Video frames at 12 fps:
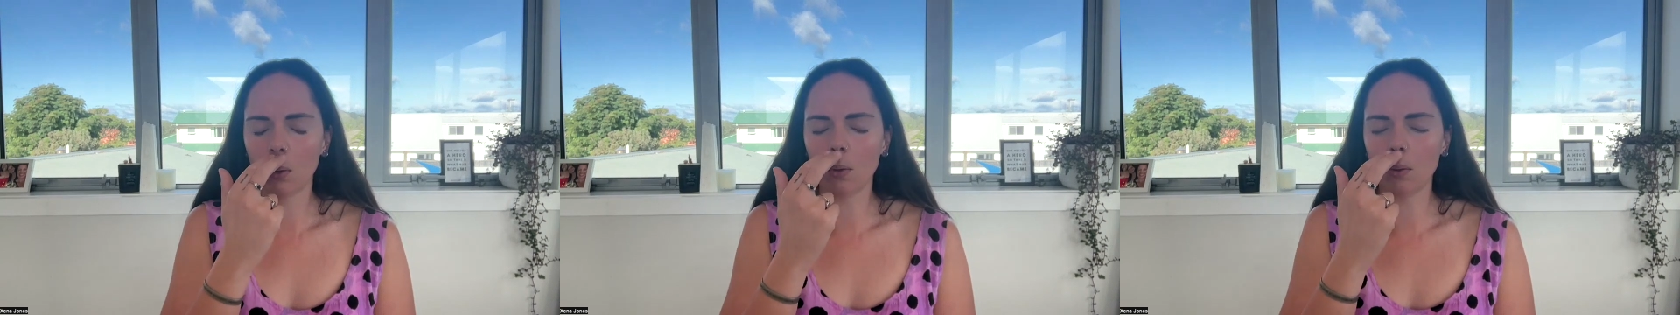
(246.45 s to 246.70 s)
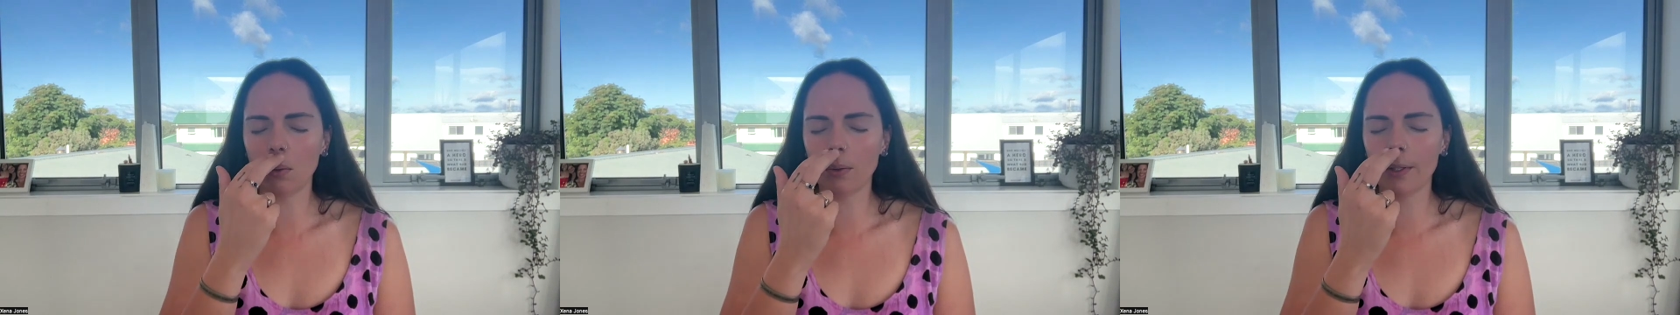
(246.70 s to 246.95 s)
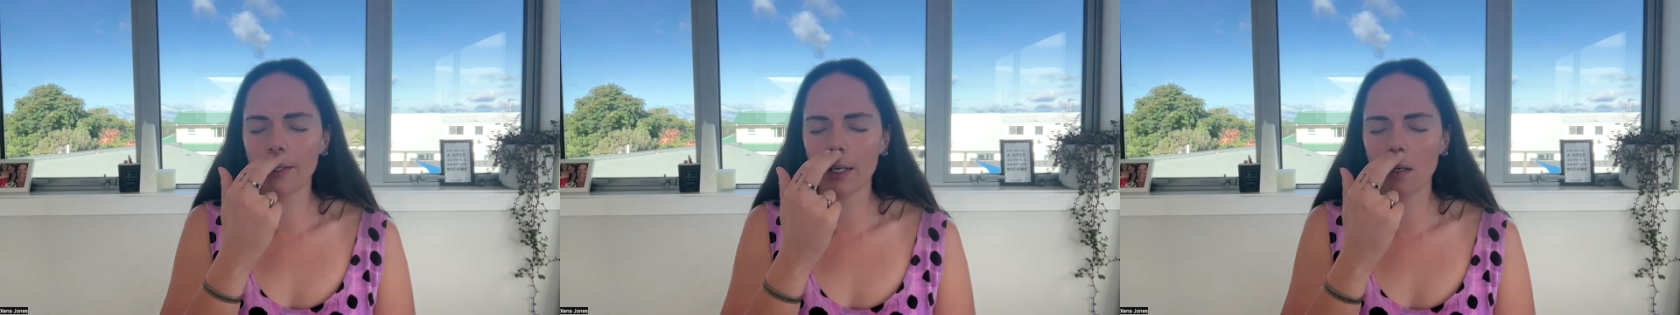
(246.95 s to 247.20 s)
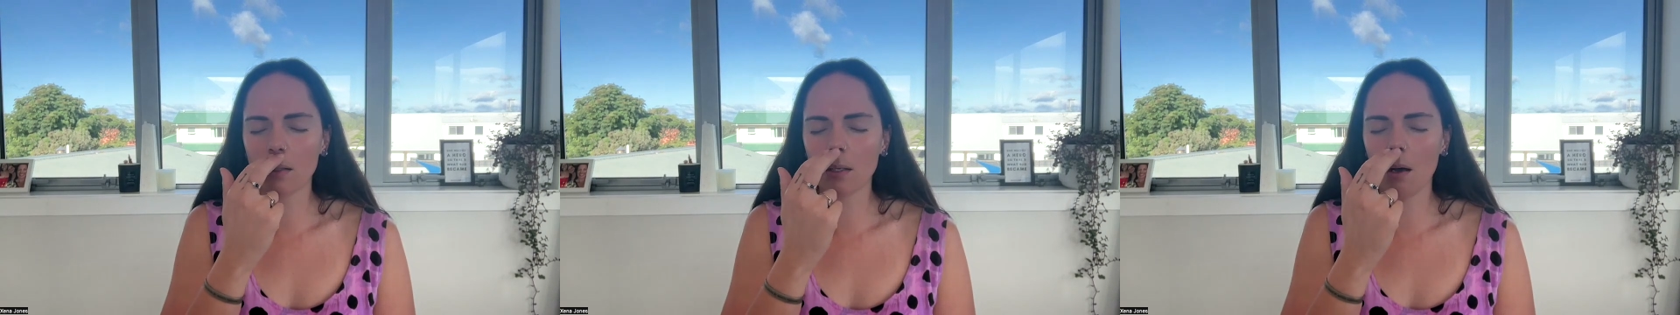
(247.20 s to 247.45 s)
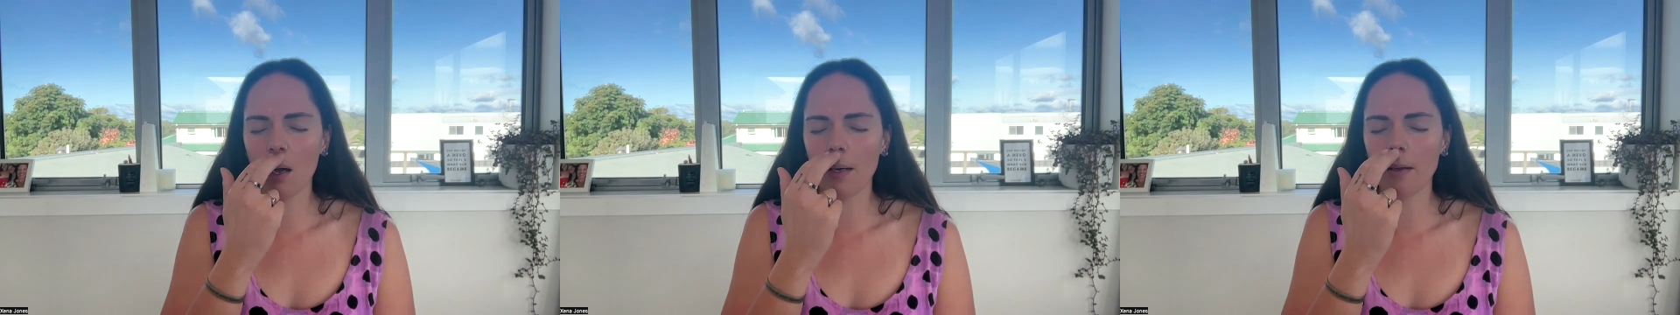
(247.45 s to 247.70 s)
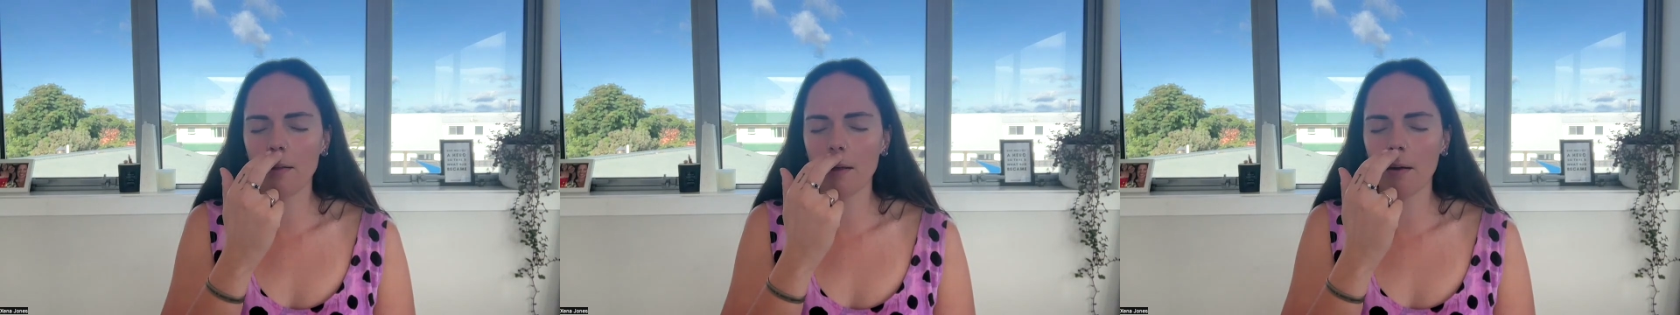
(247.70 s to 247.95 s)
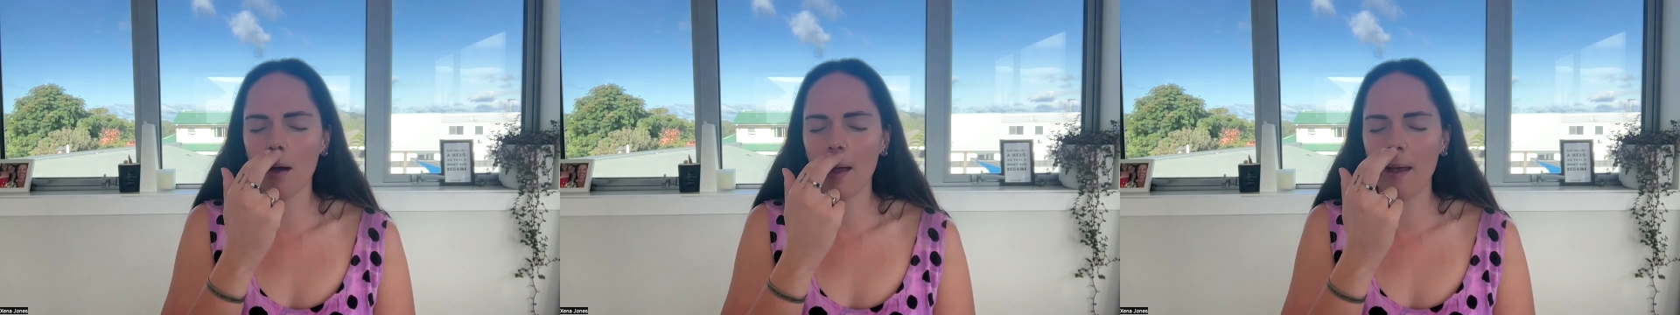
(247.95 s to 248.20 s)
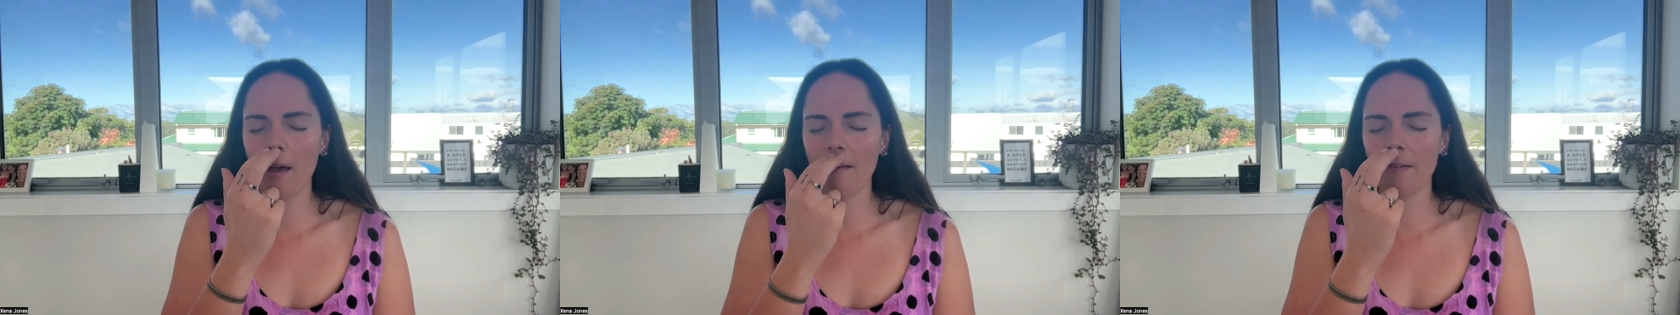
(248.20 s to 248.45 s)
all this anxiety that I
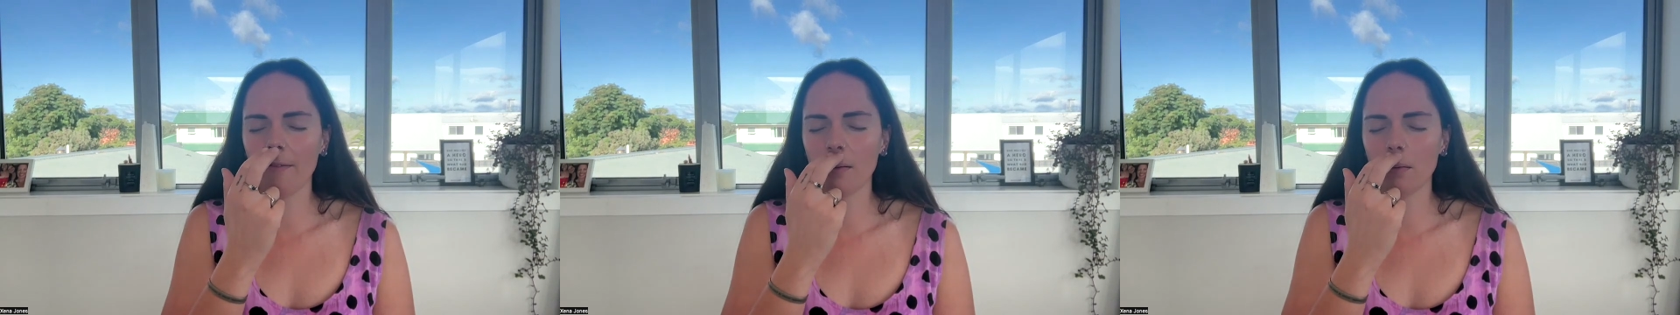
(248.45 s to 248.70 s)
have.